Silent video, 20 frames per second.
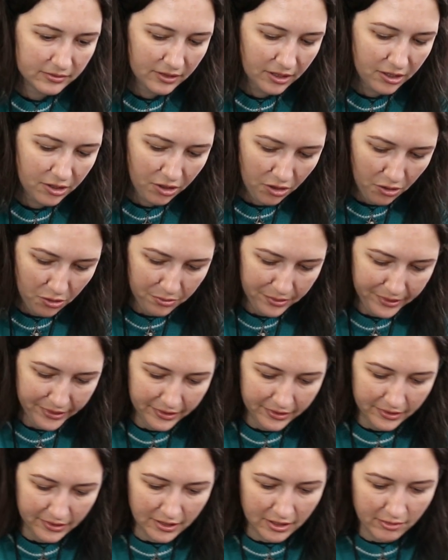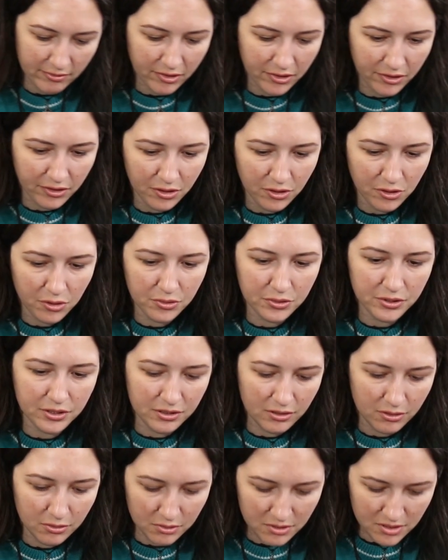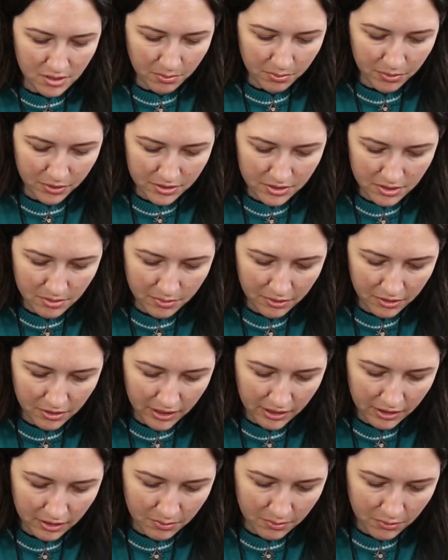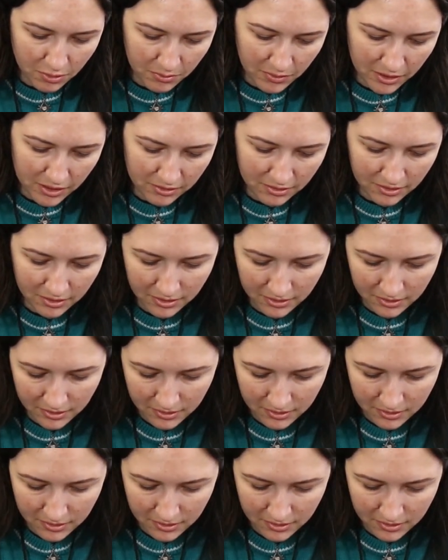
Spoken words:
growing, even though it looks impossible at the moment.